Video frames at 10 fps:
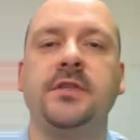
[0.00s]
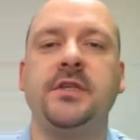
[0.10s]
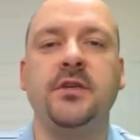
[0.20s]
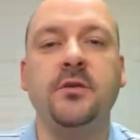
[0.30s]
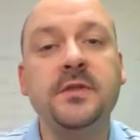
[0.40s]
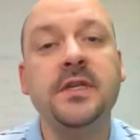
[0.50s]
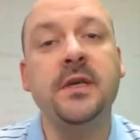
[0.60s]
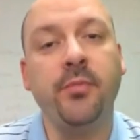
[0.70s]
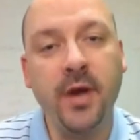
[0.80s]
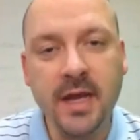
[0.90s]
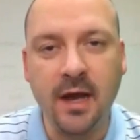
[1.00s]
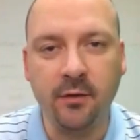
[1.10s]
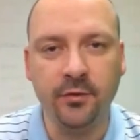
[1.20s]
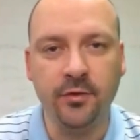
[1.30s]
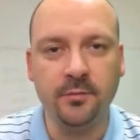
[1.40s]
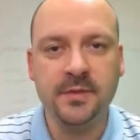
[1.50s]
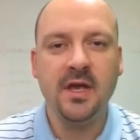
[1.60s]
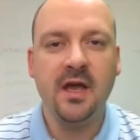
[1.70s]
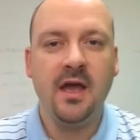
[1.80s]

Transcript: is using breakout rooms,